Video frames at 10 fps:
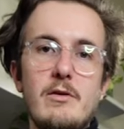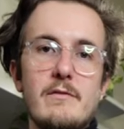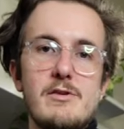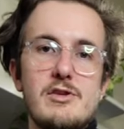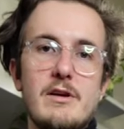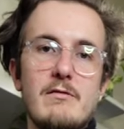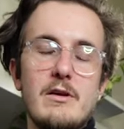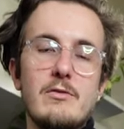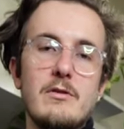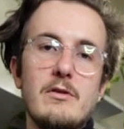you have a shit
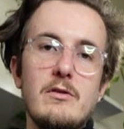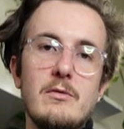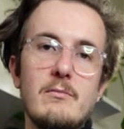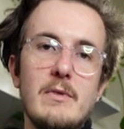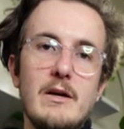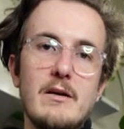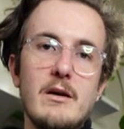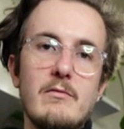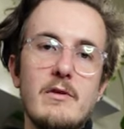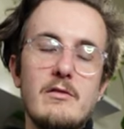rental that you want me to
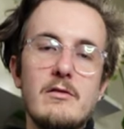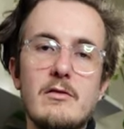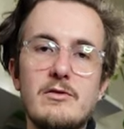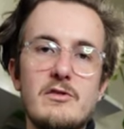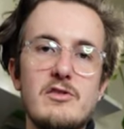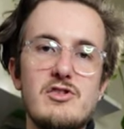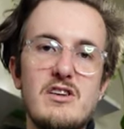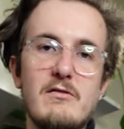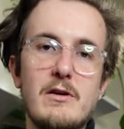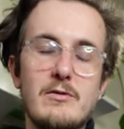come visit or just a
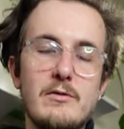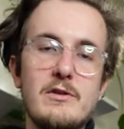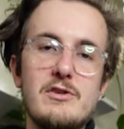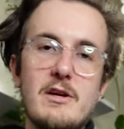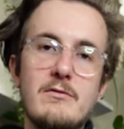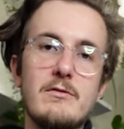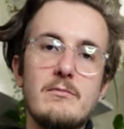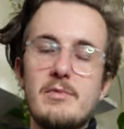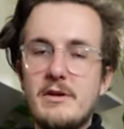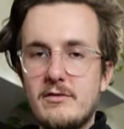shit rental in
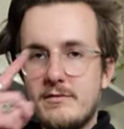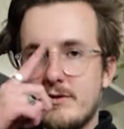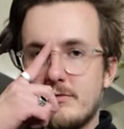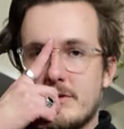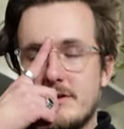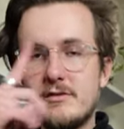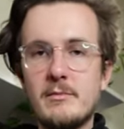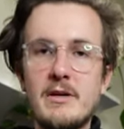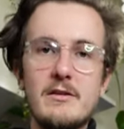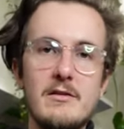general, please feel free to
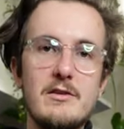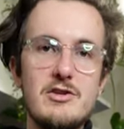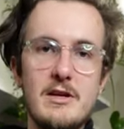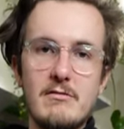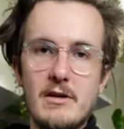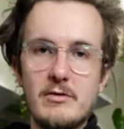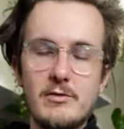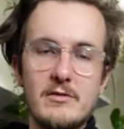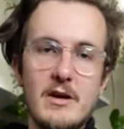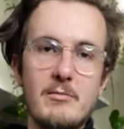submit it to the shit
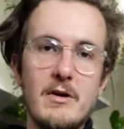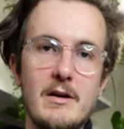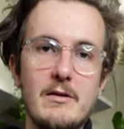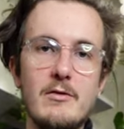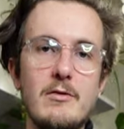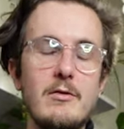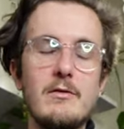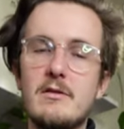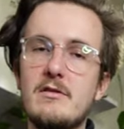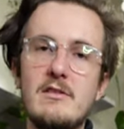rental subreddit
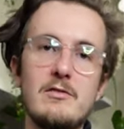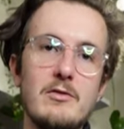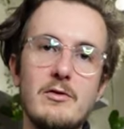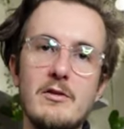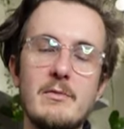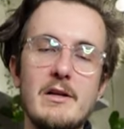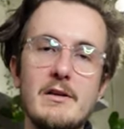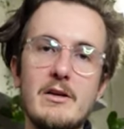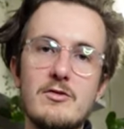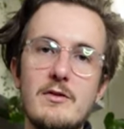or the Discord in my
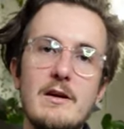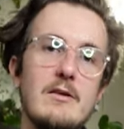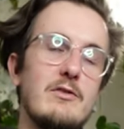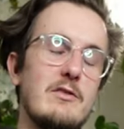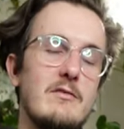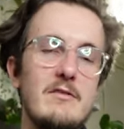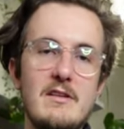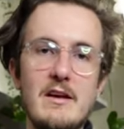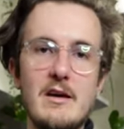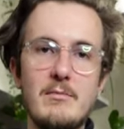link tree or just
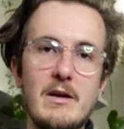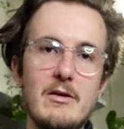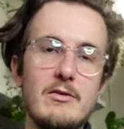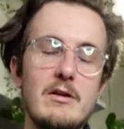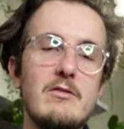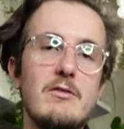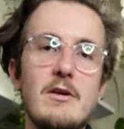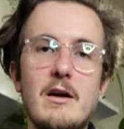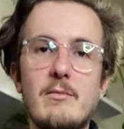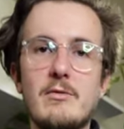DM me on
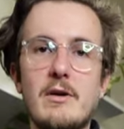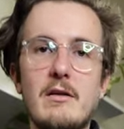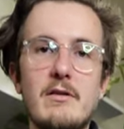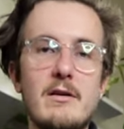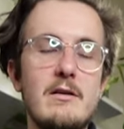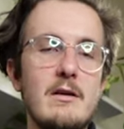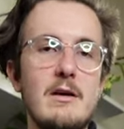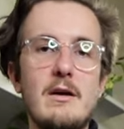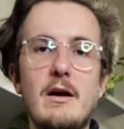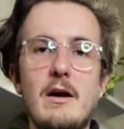Instagram or whatever
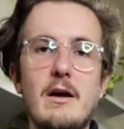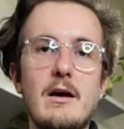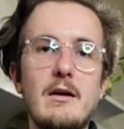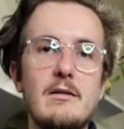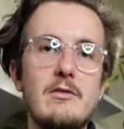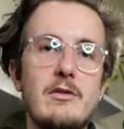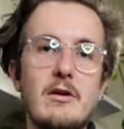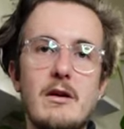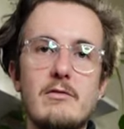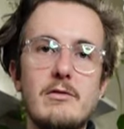uh, and let's go have a